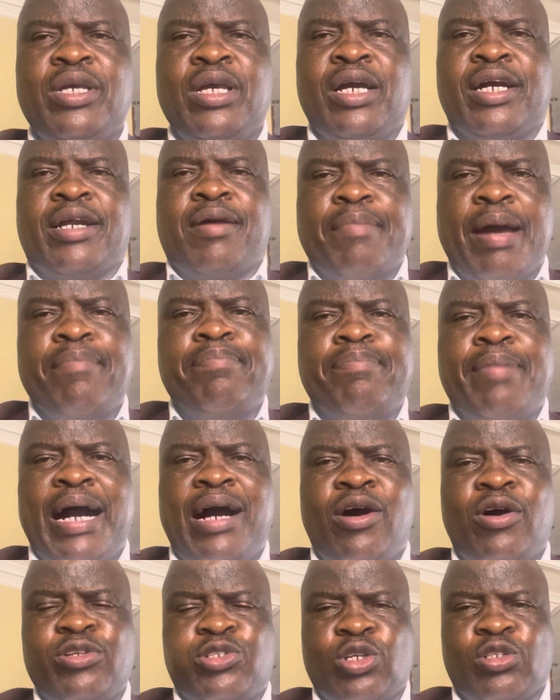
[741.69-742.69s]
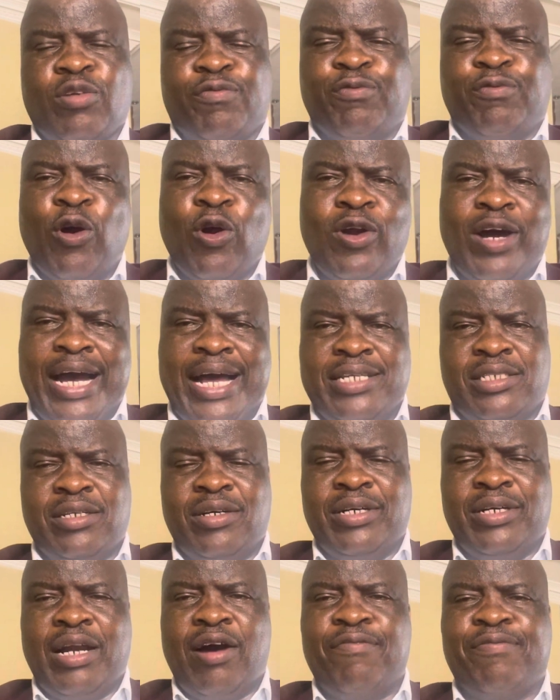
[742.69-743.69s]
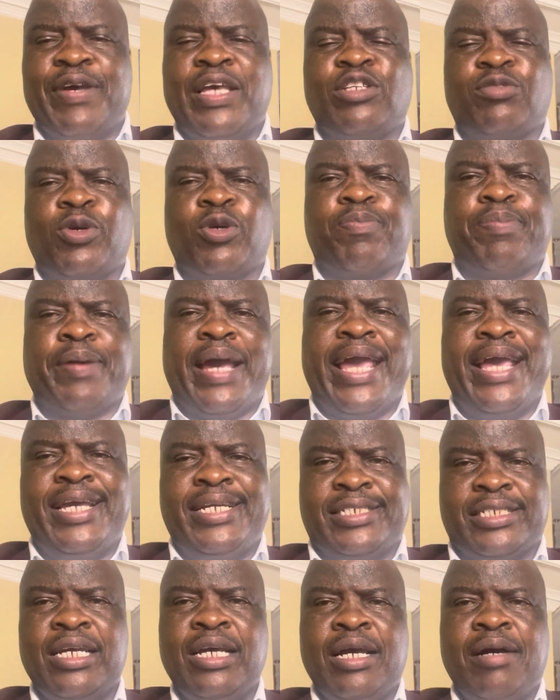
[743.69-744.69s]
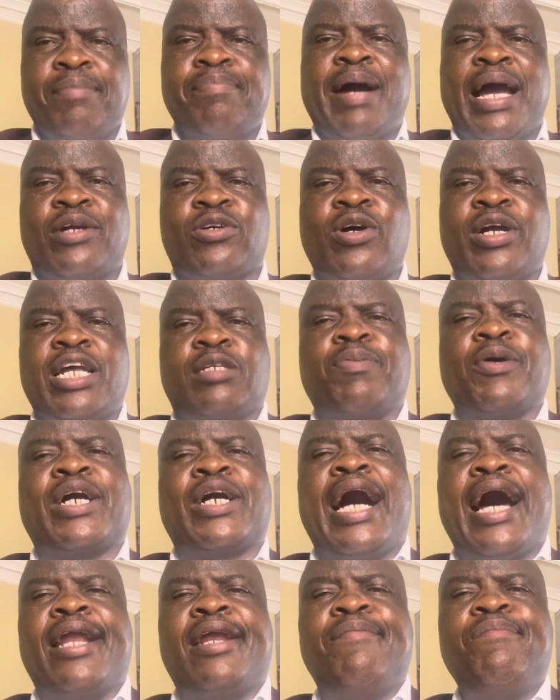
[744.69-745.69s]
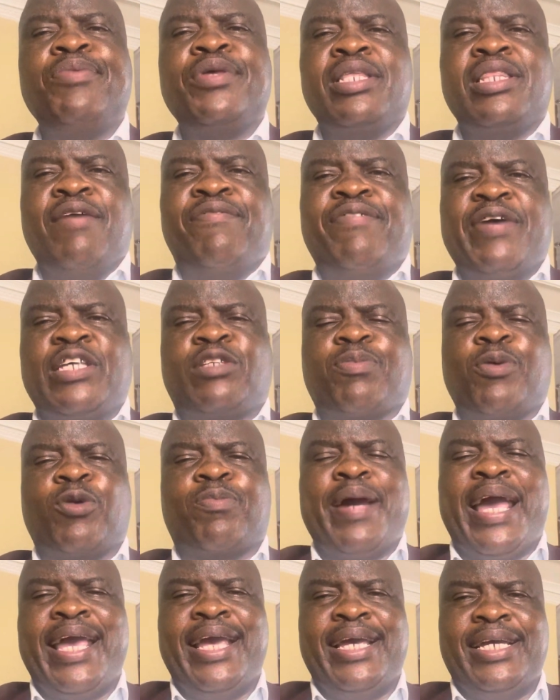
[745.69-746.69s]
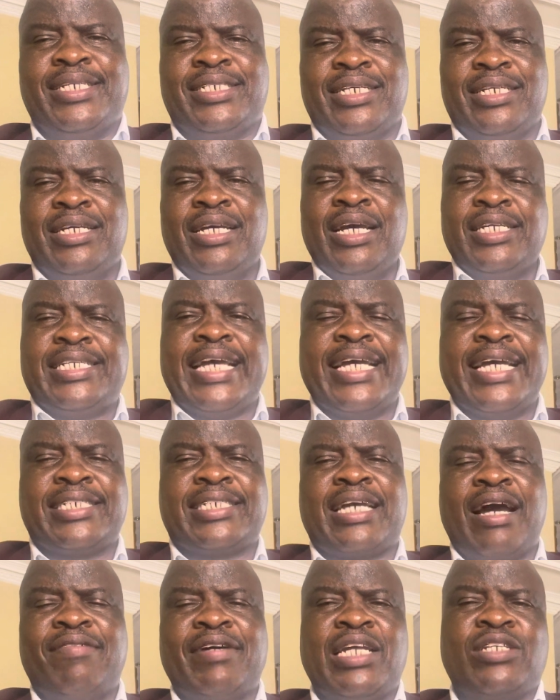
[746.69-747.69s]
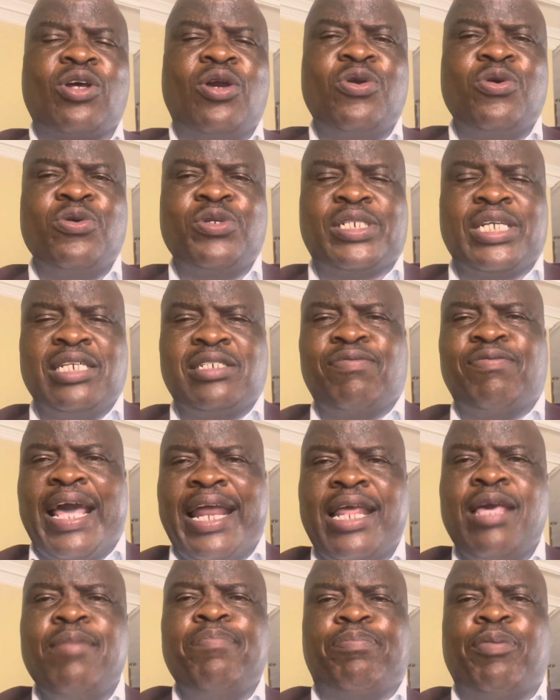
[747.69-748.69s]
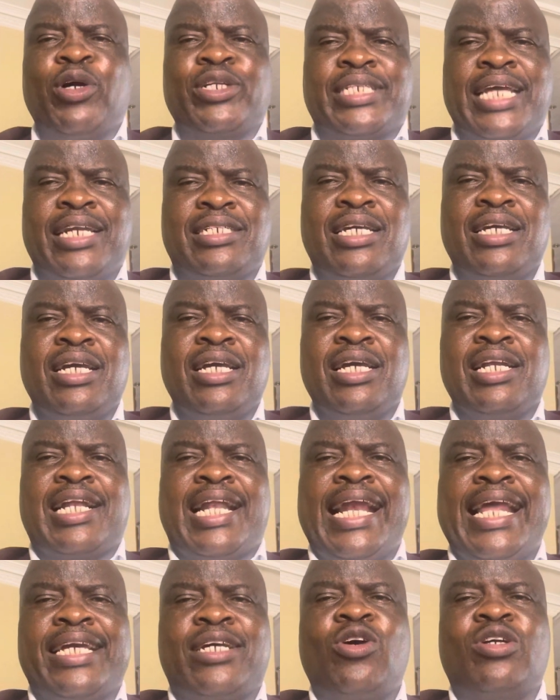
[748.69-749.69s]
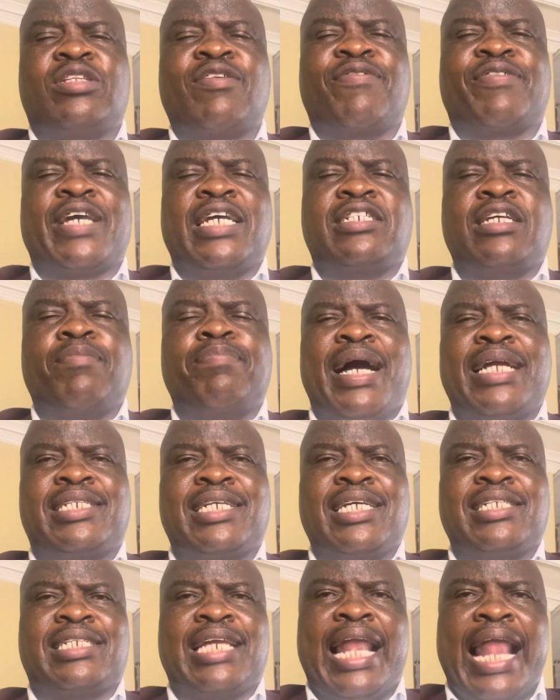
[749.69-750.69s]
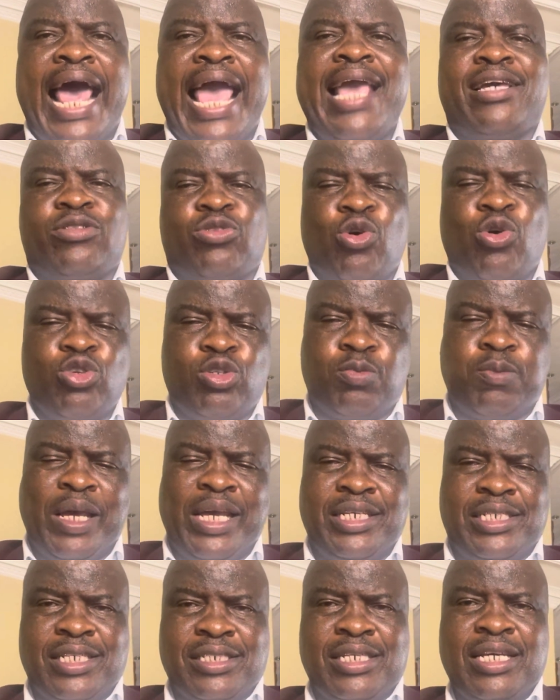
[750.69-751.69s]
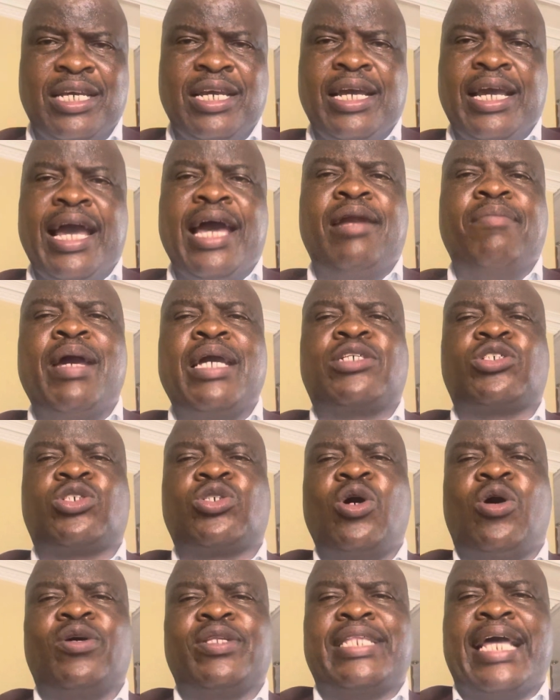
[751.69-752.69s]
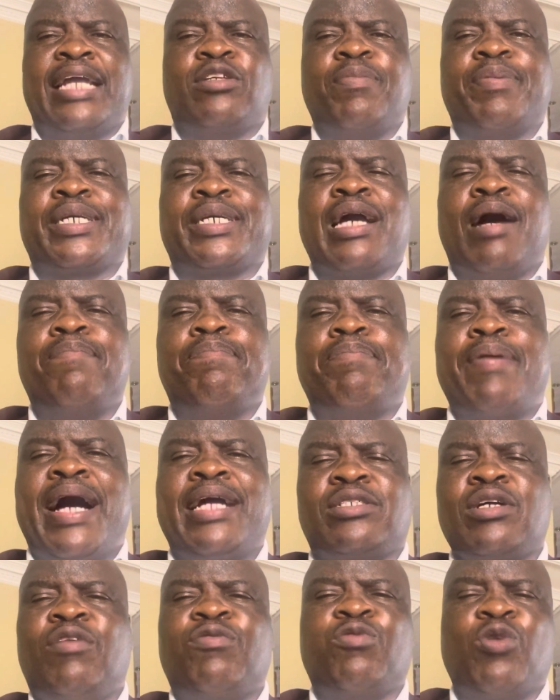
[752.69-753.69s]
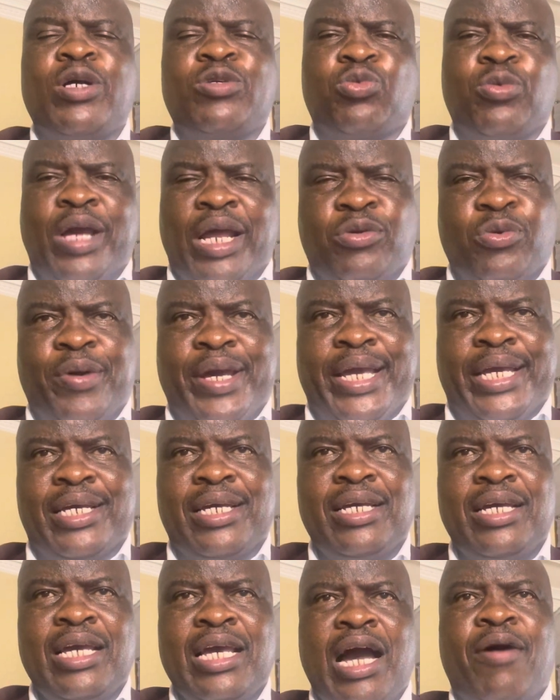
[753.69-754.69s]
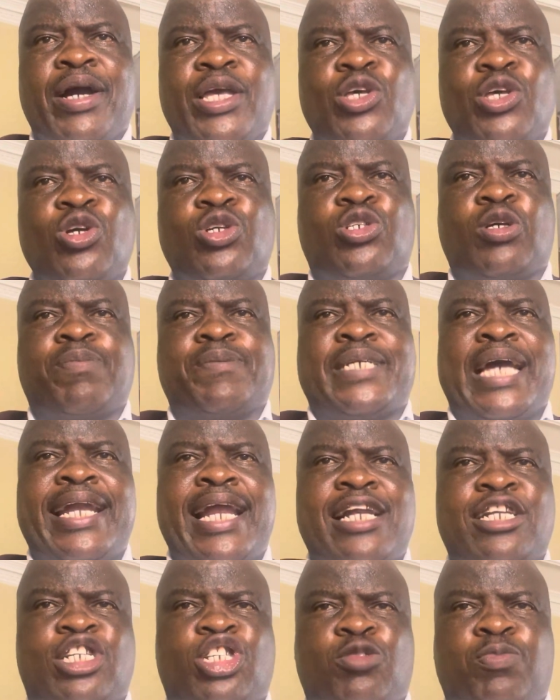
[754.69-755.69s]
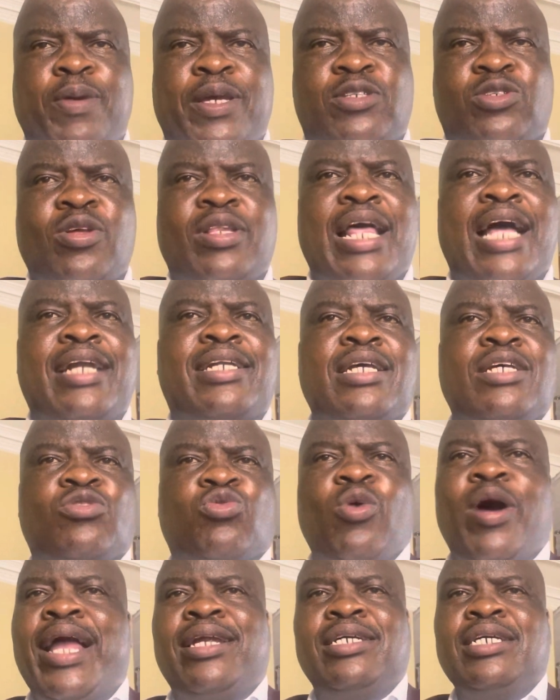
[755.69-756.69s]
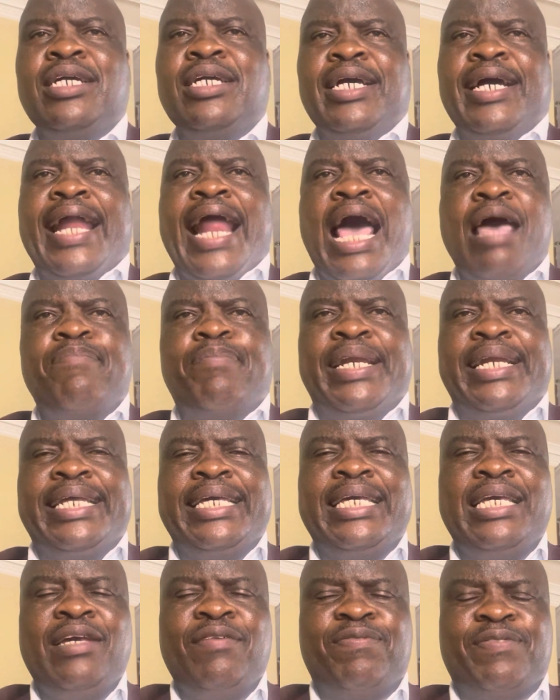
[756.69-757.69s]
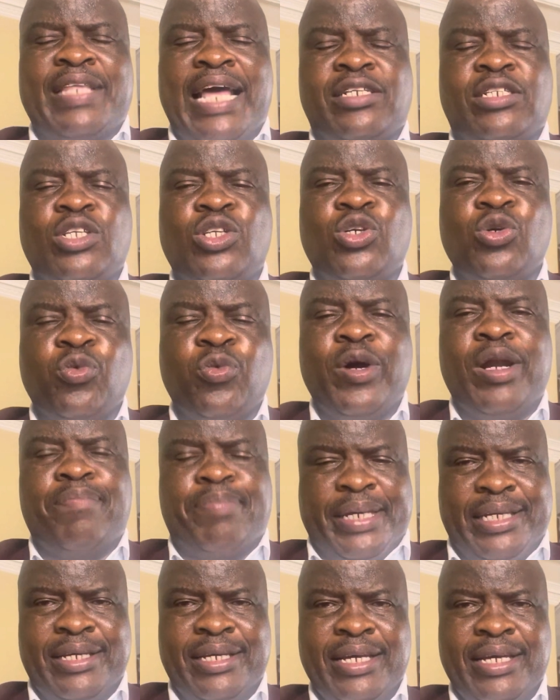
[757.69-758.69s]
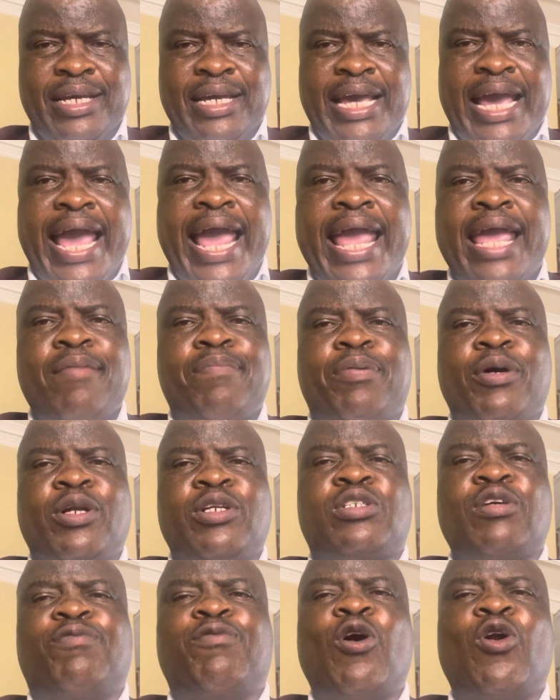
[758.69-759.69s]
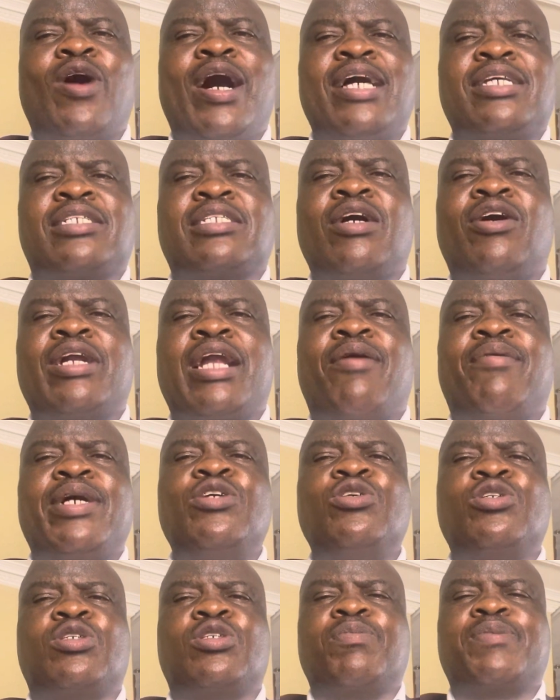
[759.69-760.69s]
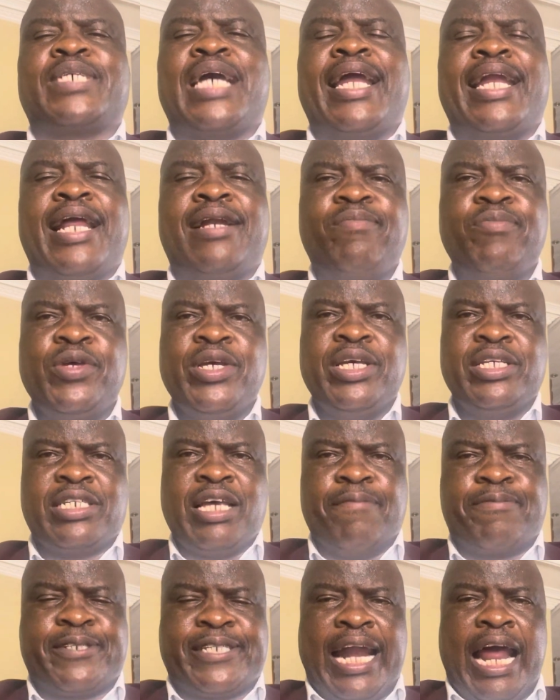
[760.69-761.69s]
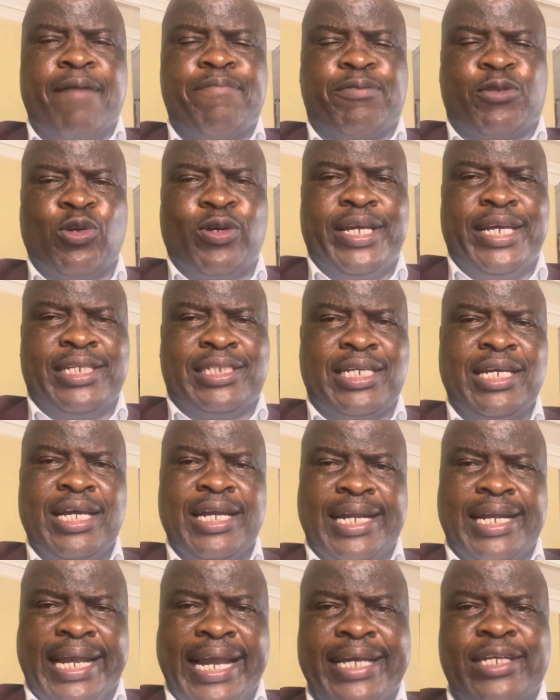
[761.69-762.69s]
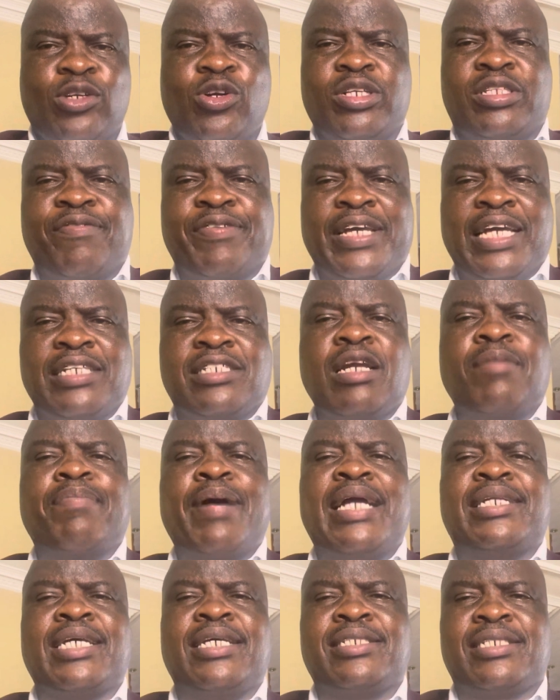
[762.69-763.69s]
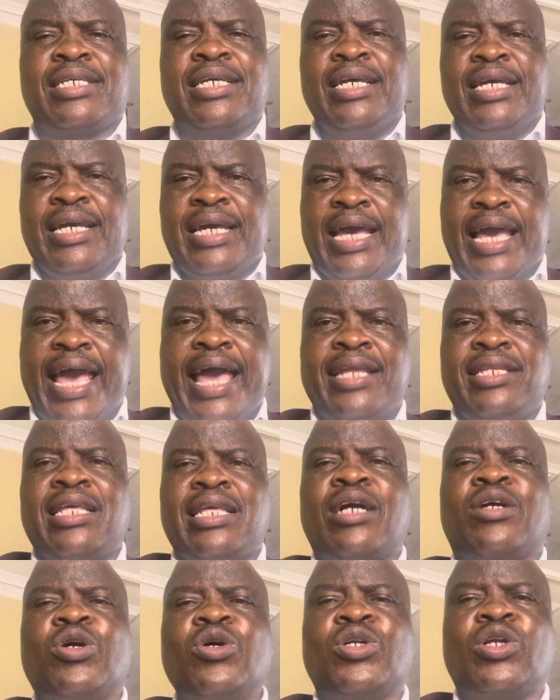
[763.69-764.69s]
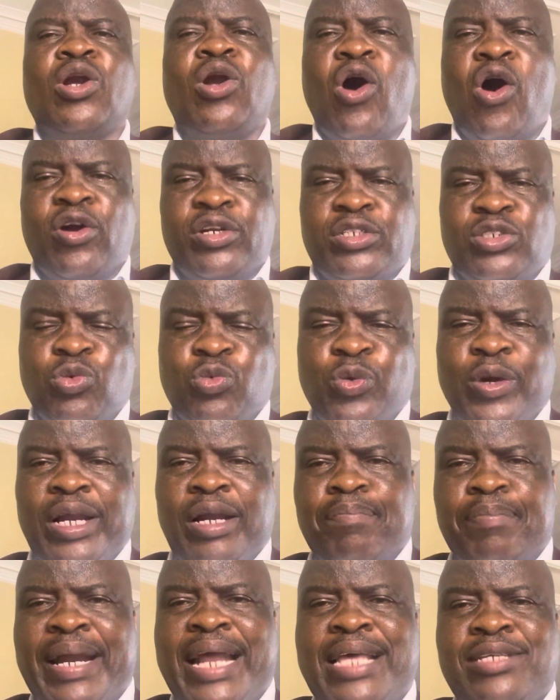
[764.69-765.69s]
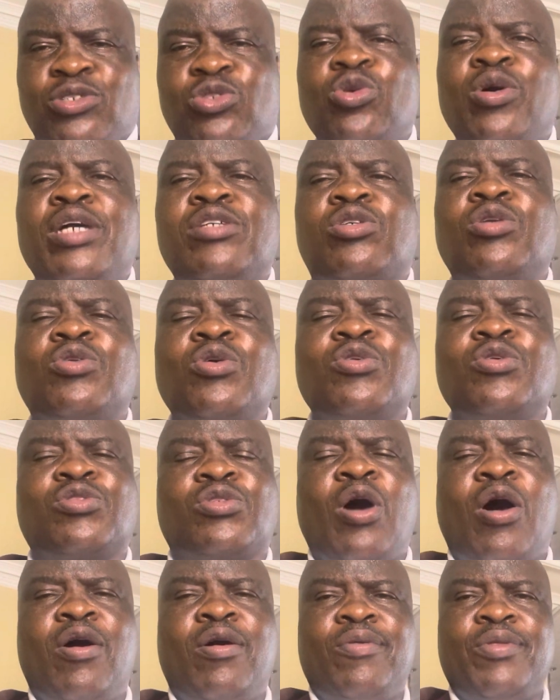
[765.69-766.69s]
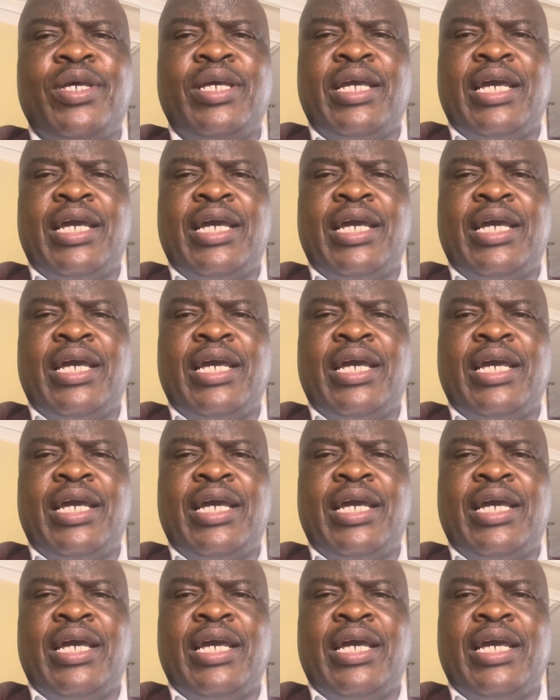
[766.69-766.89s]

Remember also to follow us on our Facebook page, Micornus Phokane, the Facebook page, Church Governance Solutions. Very important. Click notification buttons, like those pages, and make sure that you become part of what we are doing. Our YouTube channel speaks to that as well, and I believe that you will be able to follow us on our YouTube channel. Subscribe to it, click notification buttons, and the good Lord will bless you as you do so.